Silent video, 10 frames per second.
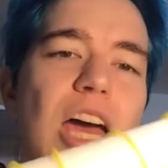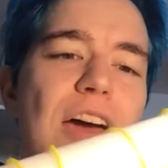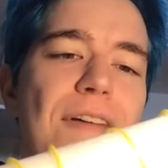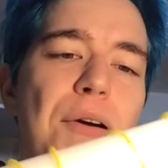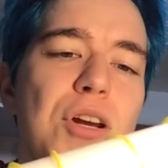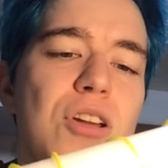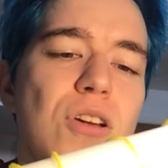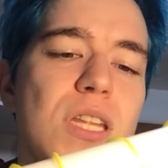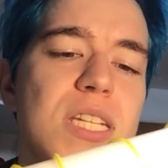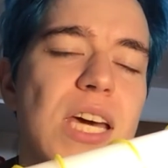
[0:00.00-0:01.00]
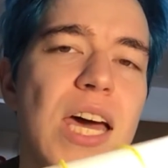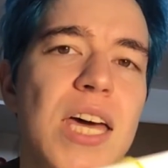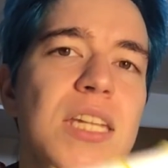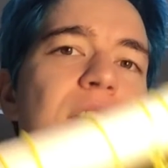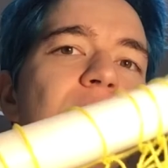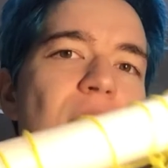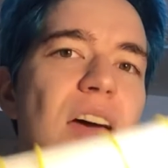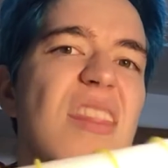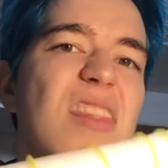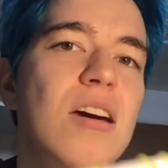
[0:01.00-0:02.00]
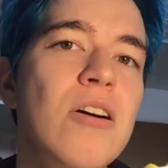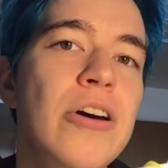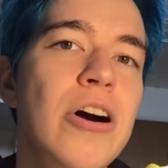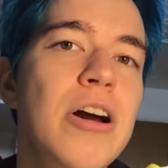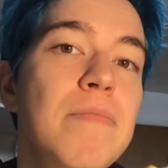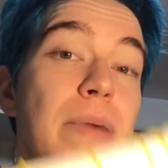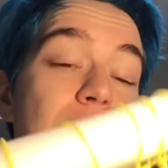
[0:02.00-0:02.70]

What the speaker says: if I were to do this again, thicker yarn. But